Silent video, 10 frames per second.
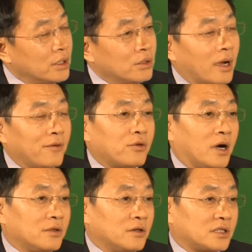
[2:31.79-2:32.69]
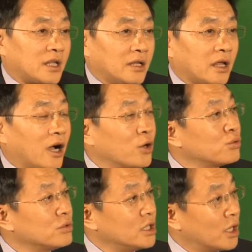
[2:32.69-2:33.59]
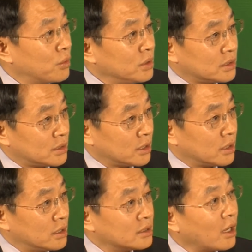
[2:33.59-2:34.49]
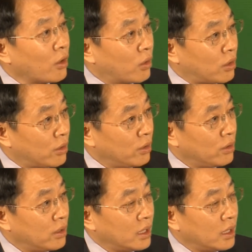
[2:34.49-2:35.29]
You have to understand how to deal with the local.